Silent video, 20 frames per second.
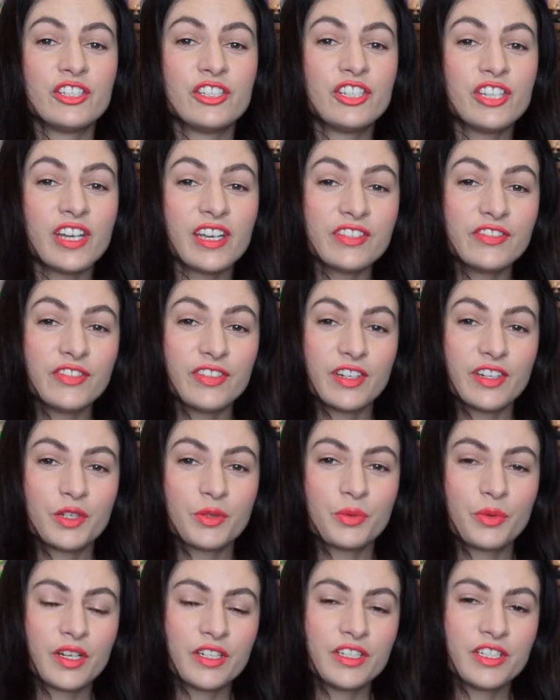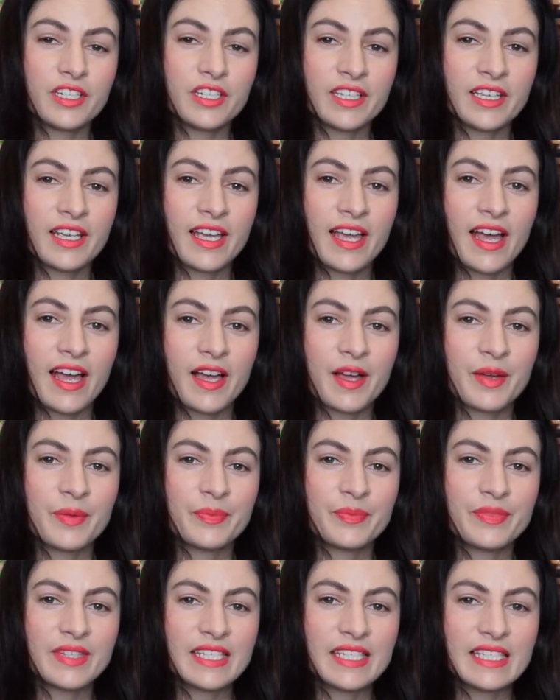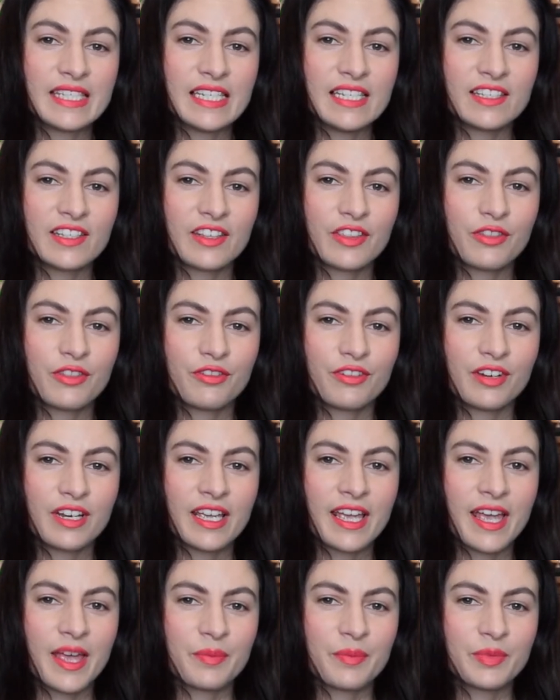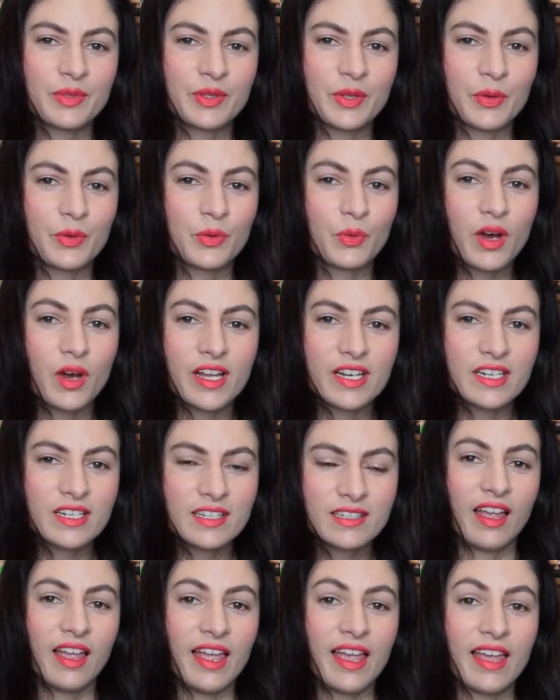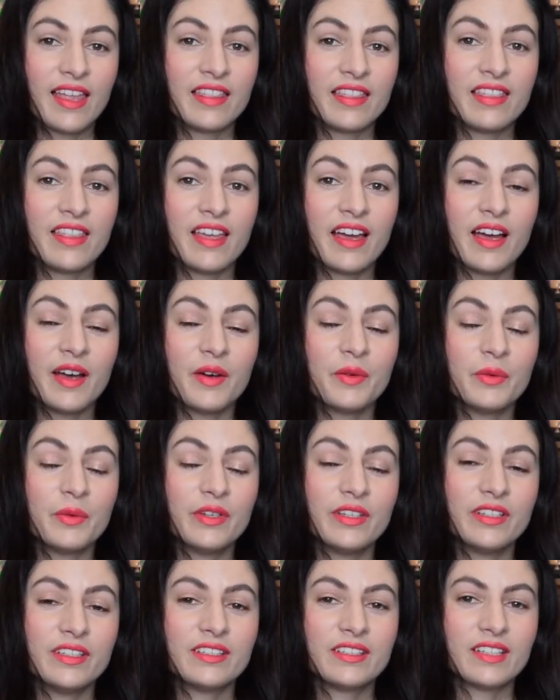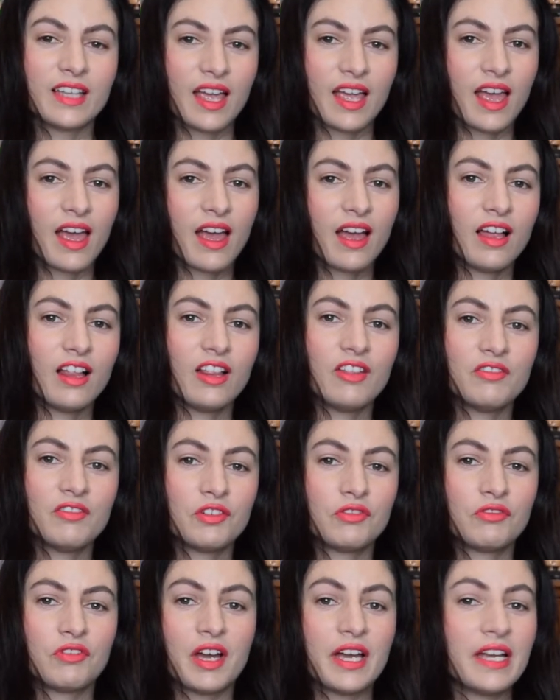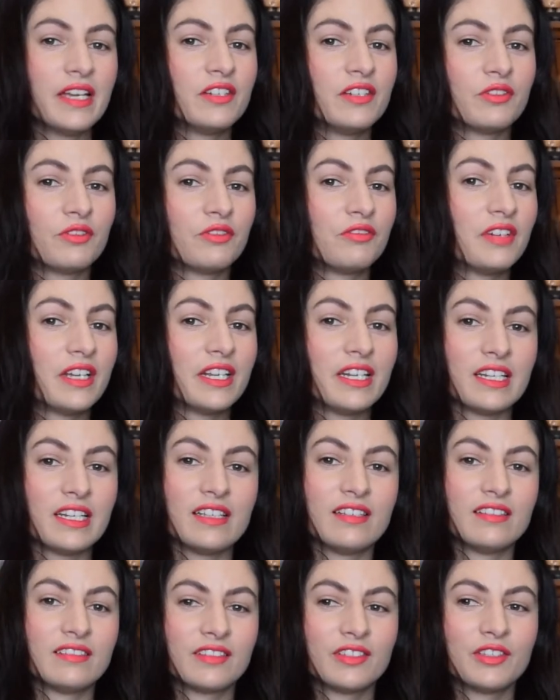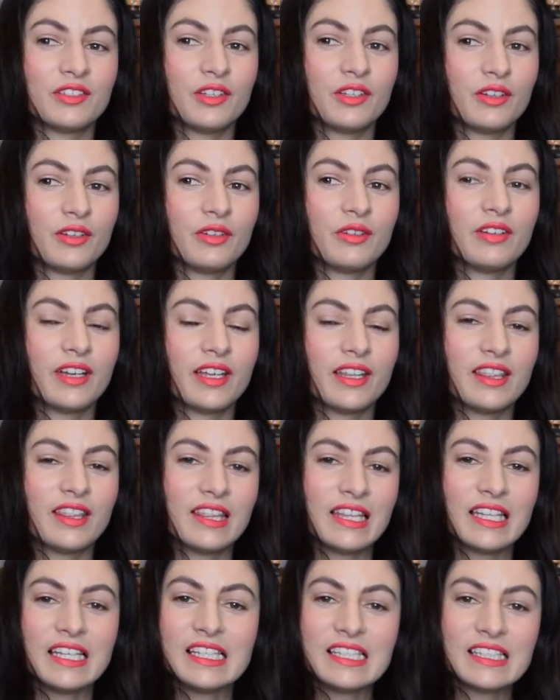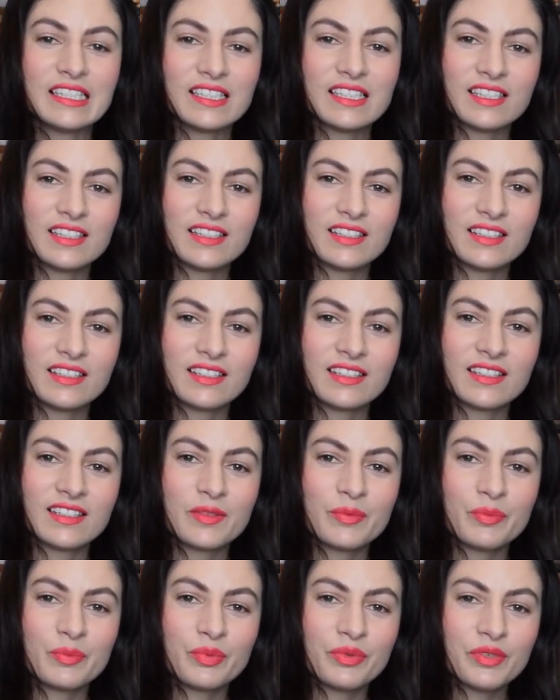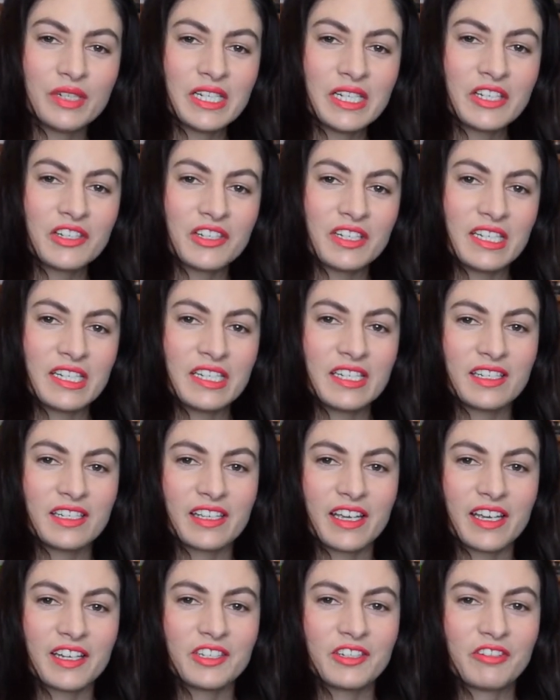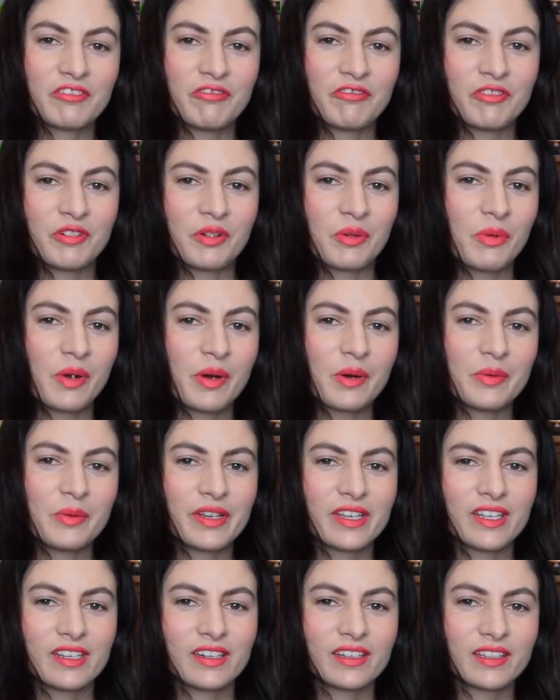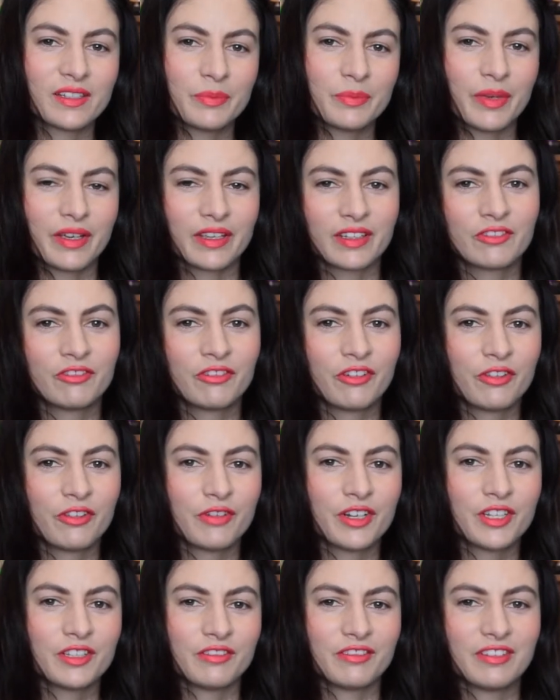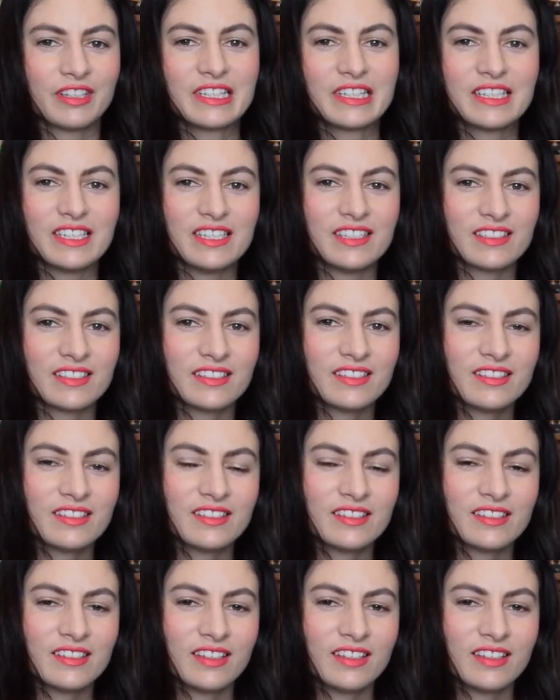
just finished watching season 3, episode 1, and that was a hell of a ride already. So I think it's pretty good indication for what we can expect for the rest of the season.